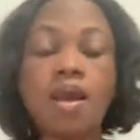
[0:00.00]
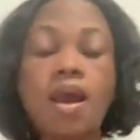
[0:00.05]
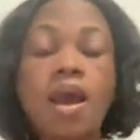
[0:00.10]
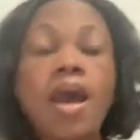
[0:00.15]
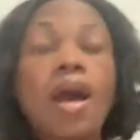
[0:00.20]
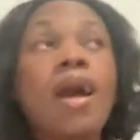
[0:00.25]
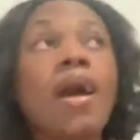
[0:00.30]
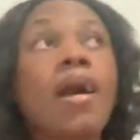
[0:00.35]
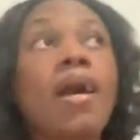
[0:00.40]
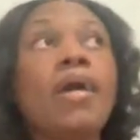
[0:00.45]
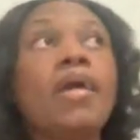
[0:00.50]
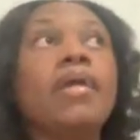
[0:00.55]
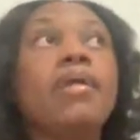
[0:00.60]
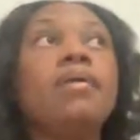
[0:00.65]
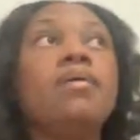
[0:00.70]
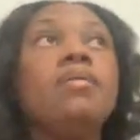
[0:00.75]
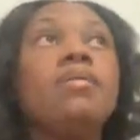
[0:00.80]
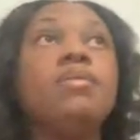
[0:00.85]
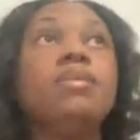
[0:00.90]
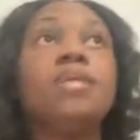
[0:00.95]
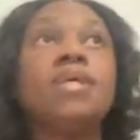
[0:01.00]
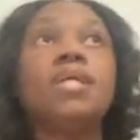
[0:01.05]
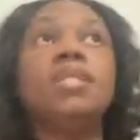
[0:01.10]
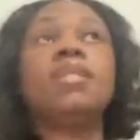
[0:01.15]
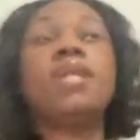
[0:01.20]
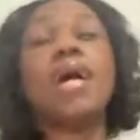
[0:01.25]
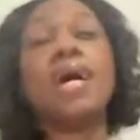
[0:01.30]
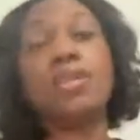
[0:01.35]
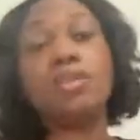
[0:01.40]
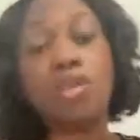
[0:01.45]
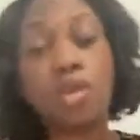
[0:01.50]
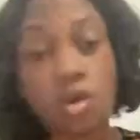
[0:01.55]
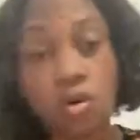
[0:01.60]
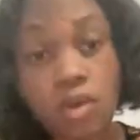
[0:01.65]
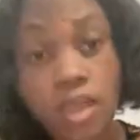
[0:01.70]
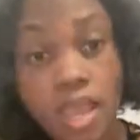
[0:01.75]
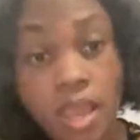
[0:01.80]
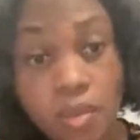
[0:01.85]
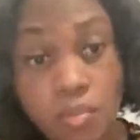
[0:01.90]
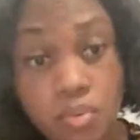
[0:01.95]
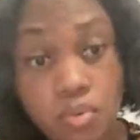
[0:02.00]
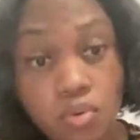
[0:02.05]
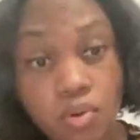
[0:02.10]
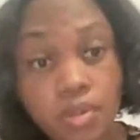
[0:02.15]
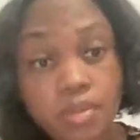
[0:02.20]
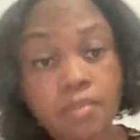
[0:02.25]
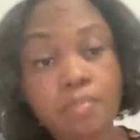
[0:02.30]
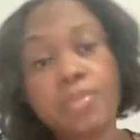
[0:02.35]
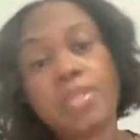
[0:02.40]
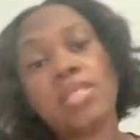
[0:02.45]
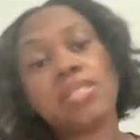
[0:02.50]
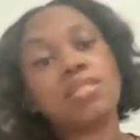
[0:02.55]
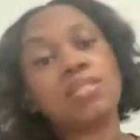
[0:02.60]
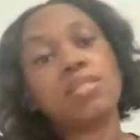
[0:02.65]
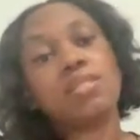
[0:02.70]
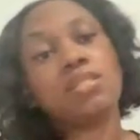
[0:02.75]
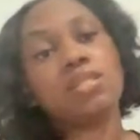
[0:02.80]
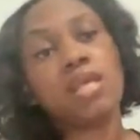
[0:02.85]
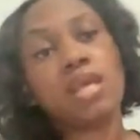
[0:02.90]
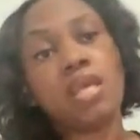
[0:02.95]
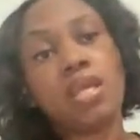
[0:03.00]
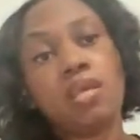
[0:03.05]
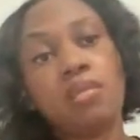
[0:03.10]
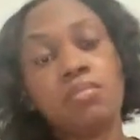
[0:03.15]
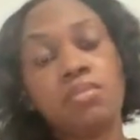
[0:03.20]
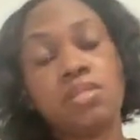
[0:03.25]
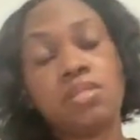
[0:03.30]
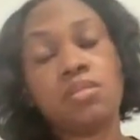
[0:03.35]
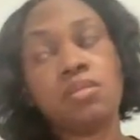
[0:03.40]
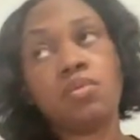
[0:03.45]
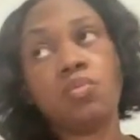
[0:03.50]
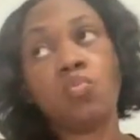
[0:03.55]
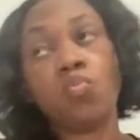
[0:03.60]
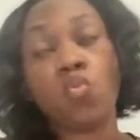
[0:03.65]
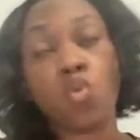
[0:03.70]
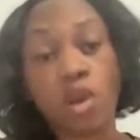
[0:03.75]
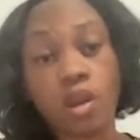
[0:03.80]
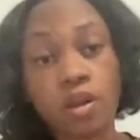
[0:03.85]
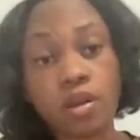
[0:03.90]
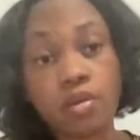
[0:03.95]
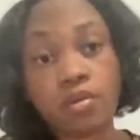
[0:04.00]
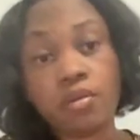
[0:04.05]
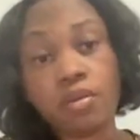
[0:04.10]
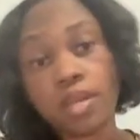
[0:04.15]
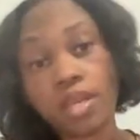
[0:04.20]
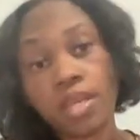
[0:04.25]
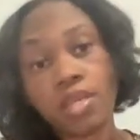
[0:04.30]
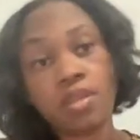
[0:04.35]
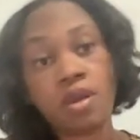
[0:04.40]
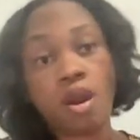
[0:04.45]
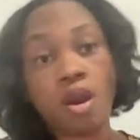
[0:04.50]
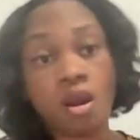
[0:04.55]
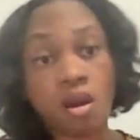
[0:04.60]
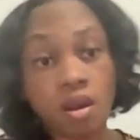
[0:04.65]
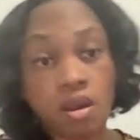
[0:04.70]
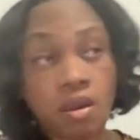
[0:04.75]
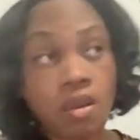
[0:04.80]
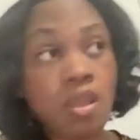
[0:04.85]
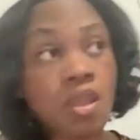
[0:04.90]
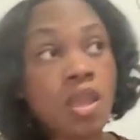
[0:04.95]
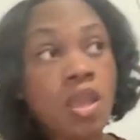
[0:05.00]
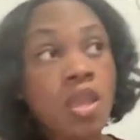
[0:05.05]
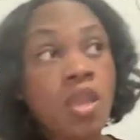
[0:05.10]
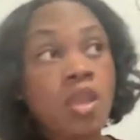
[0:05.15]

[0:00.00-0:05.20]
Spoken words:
I did not know how important business names were and are.